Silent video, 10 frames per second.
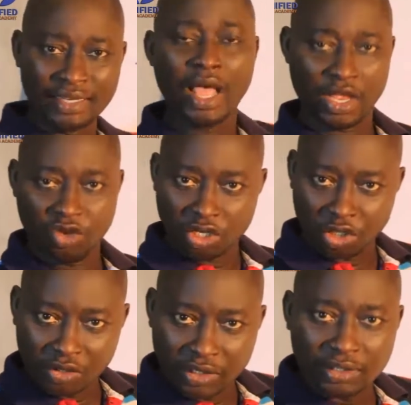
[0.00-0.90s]
and you are
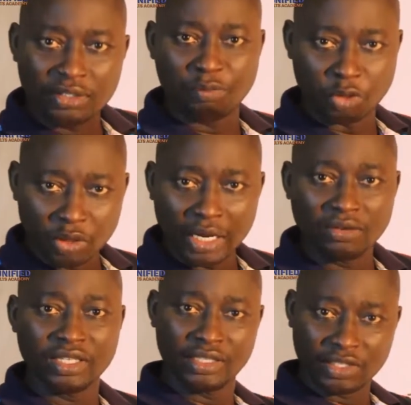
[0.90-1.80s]
using pronoun
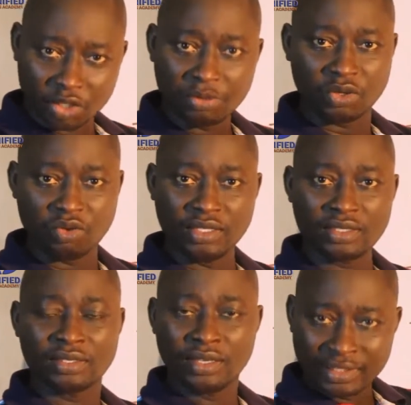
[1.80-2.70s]
in the subsequent
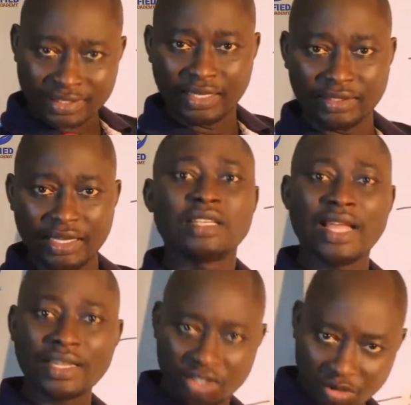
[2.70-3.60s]
sentence.
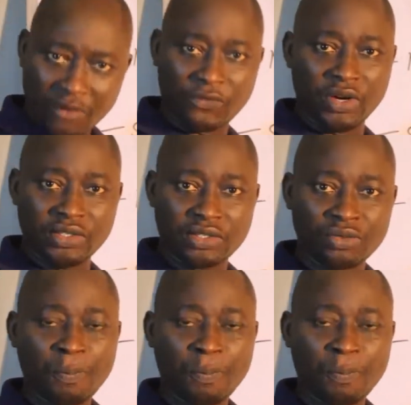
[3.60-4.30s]
That's reference.